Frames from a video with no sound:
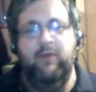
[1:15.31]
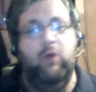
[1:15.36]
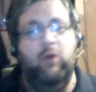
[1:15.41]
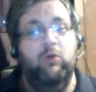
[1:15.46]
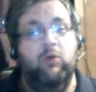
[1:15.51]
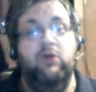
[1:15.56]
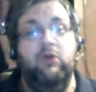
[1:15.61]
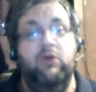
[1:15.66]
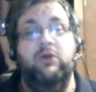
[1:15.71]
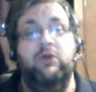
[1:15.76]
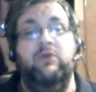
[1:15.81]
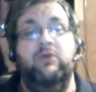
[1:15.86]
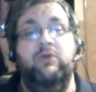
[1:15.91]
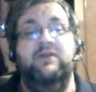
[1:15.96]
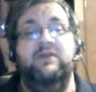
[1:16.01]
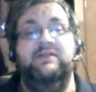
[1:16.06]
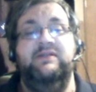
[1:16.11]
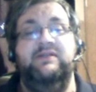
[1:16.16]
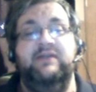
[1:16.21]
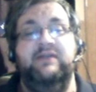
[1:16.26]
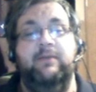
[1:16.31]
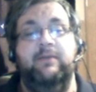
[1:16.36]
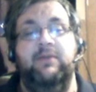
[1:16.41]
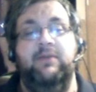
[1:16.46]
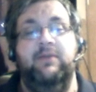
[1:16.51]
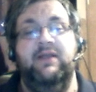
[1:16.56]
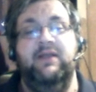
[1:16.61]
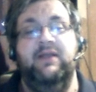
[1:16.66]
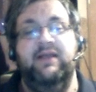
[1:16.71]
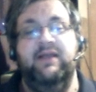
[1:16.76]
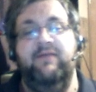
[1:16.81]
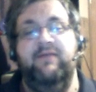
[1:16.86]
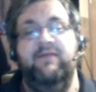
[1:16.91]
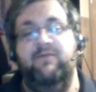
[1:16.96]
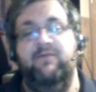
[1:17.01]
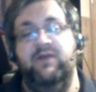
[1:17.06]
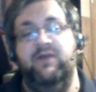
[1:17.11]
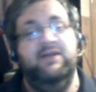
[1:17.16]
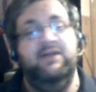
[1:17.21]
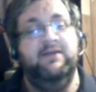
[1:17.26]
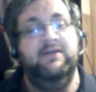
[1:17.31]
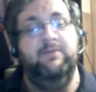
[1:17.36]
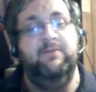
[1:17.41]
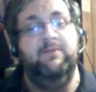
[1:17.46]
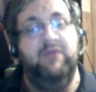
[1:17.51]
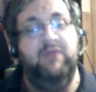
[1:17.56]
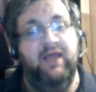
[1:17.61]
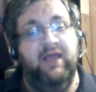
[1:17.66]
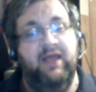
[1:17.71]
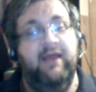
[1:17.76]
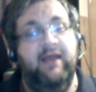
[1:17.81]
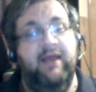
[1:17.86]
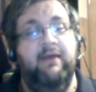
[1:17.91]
We're going to do this completely free to play.